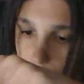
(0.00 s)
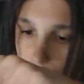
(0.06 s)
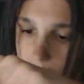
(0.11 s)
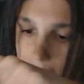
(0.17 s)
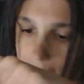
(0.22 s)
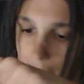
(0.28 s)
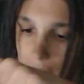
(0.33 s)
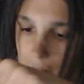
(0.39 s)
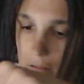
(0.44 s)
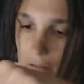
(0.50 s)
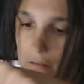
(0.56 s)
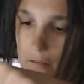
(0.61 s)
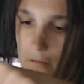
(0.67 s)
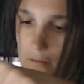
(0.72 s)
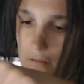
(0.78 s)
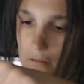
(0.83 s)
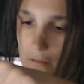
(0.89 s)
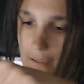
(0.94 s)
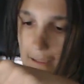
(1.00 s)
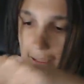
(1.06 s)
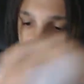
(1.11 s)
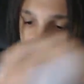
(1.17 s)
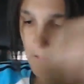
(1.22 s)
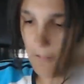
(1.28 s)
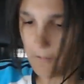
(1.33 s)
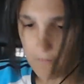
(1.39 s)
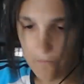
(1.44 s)
Well,
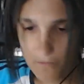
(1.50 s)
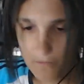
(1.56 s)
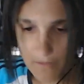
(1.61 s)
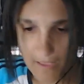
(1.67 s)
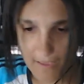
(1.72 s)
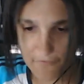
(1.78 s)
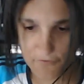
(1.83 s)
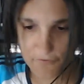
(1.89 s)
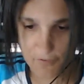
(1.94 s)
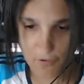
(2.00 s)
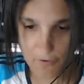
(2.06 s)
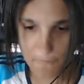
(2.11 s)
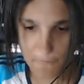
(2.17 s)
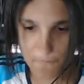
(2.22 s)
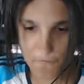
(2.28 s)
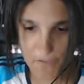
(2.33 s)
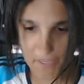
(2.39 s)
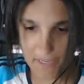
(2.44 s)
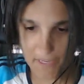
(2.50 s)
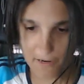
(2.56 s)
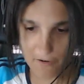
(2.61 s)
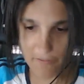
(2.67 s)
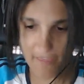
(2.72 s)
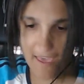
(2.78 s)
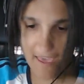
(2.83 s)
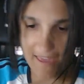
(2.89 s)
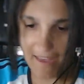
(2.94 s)
I'll have to
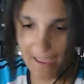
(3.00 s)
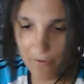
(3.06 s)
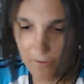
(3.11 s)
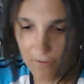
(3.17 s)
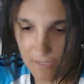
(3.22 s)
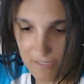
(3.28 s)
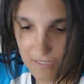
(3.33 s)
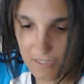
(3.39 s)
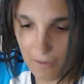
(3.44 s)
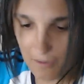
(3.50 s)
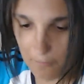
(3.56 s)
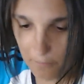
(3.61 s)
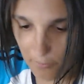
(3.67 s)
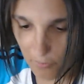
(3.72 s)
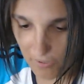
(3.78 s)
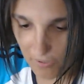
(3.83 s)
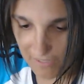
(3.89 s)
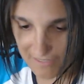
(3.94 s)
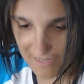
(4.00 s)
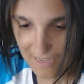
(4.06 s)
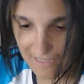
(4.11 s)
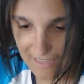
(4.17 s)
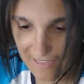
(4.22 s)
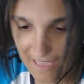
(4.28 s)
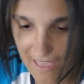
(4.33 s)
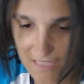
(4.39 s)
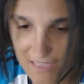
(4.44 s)
figure that out at some point,
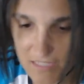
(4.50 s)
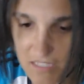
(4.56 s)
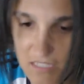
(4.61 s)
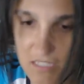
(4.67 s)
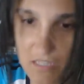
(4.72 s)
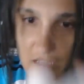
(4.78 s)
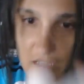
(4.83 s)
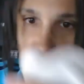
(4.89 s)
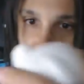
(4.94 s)
I guess.